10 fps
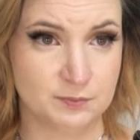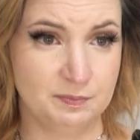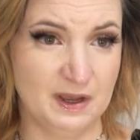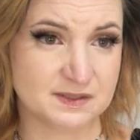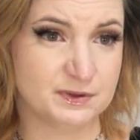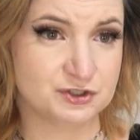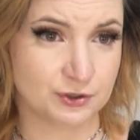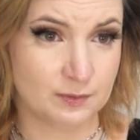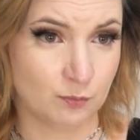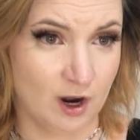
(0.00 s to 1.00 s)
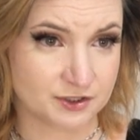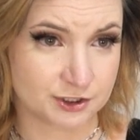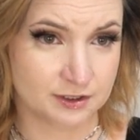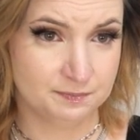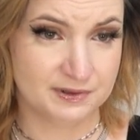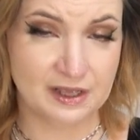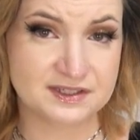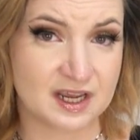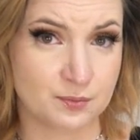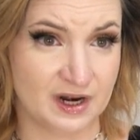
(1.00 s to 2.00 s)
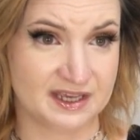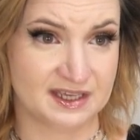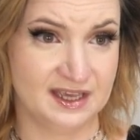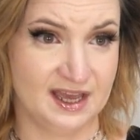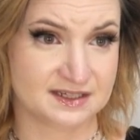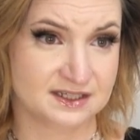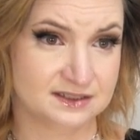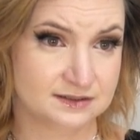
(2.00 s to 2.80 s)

possibly Dream Roger, but I'll take what I can get.